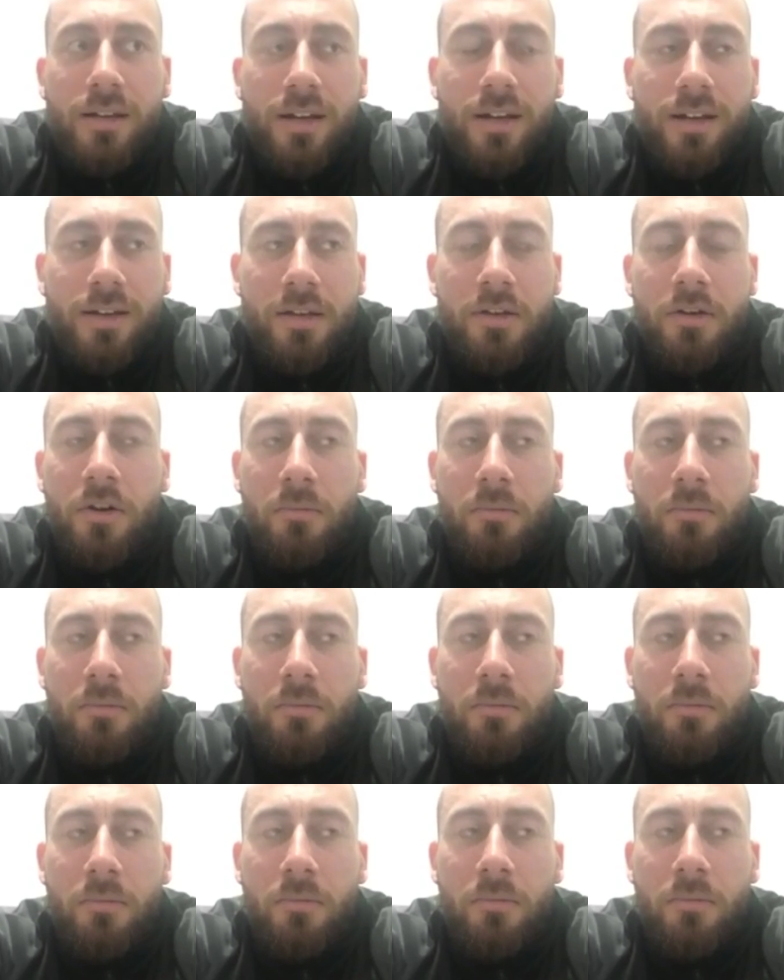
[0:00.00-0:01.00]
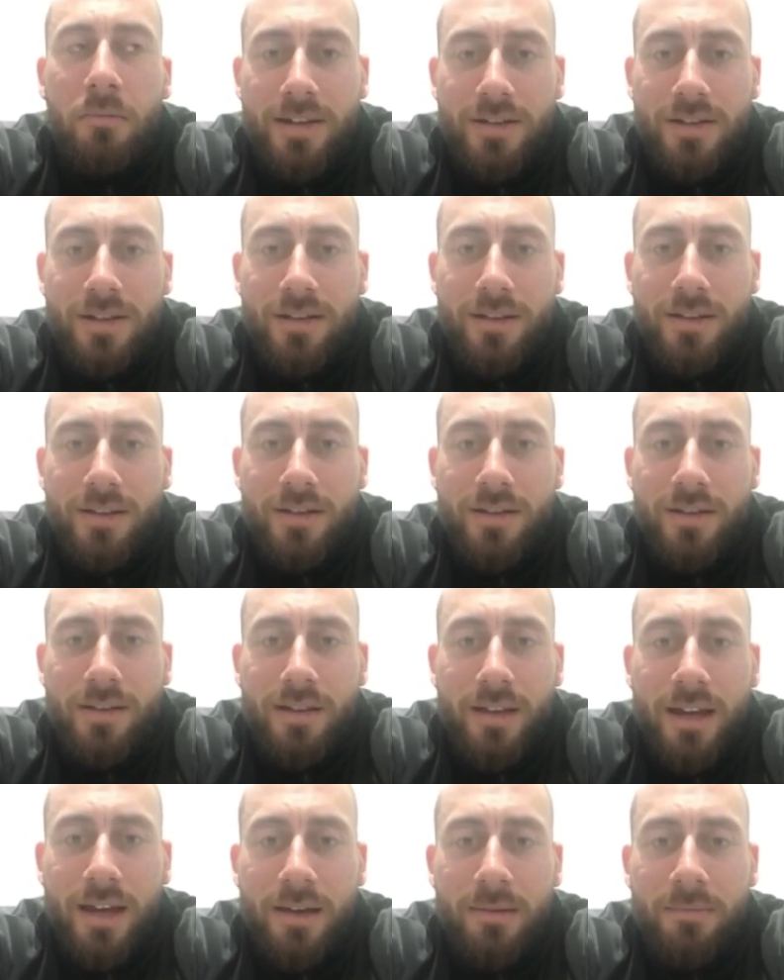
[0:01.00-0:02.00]
Make sensible
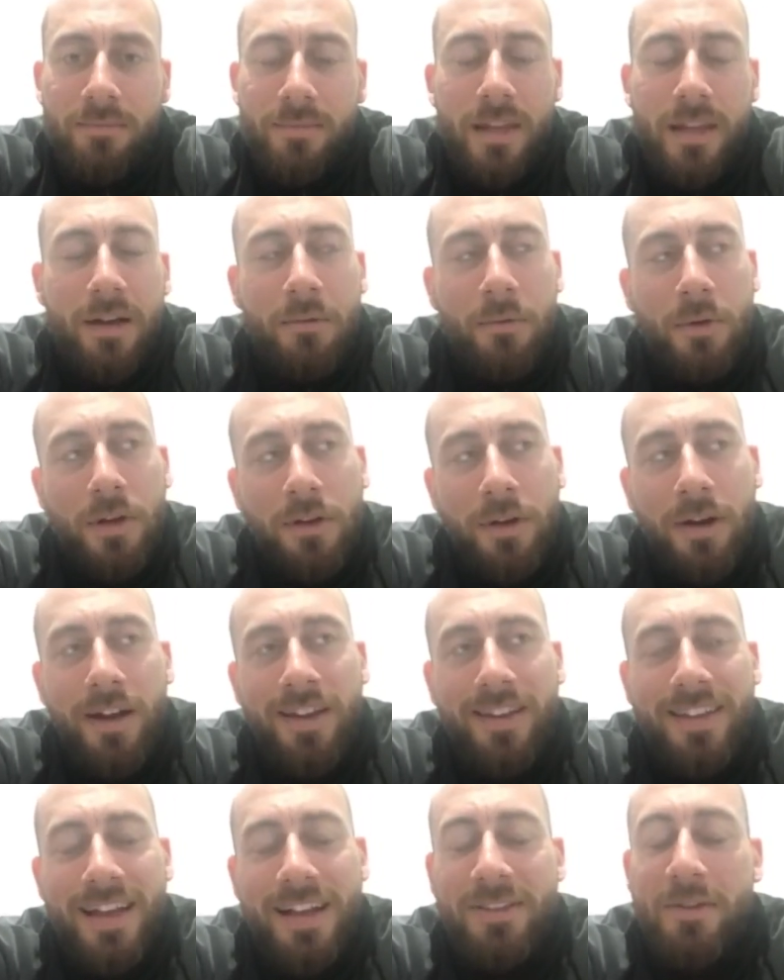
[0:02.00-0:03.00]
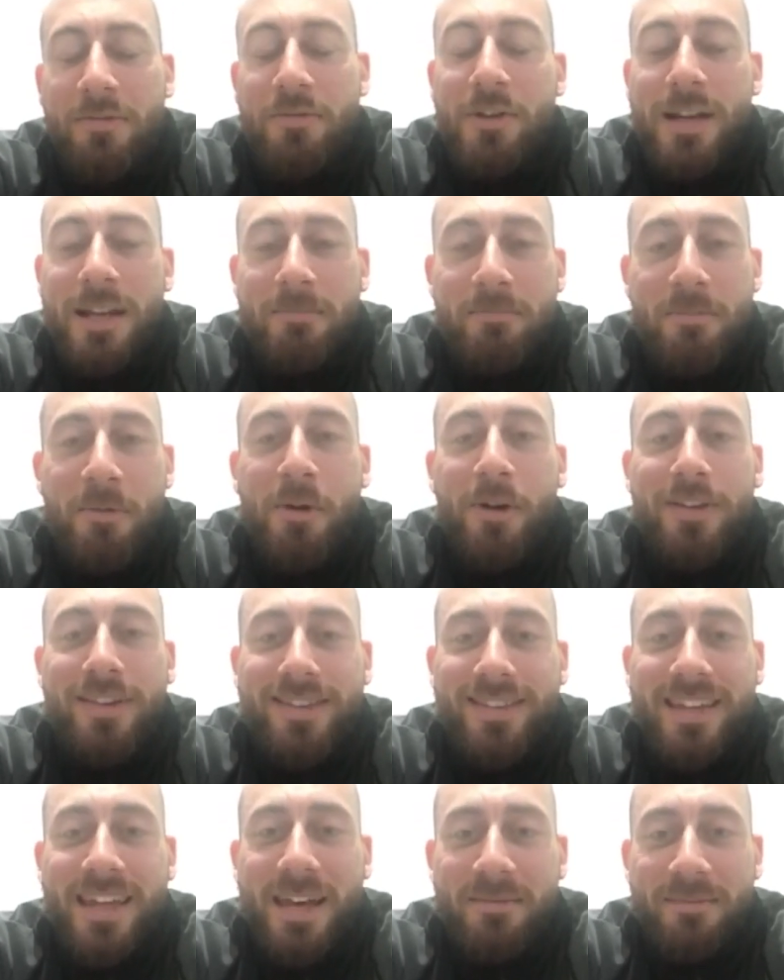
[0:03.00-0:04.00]
decisions. Now that's a really broad
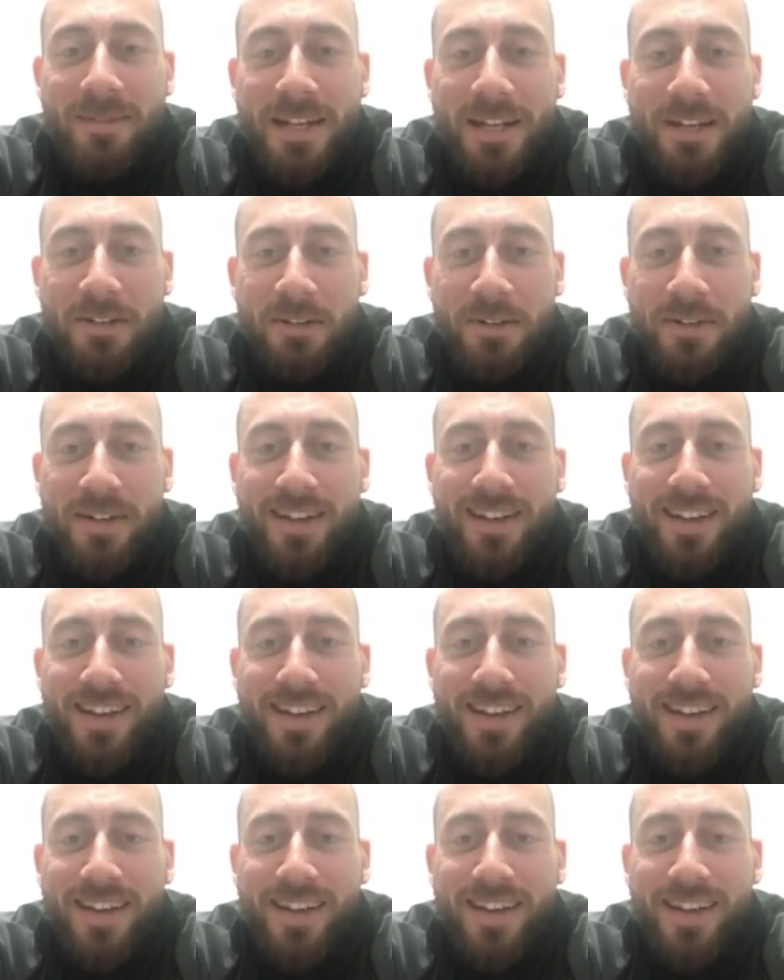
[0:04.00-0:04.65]
statement, I know.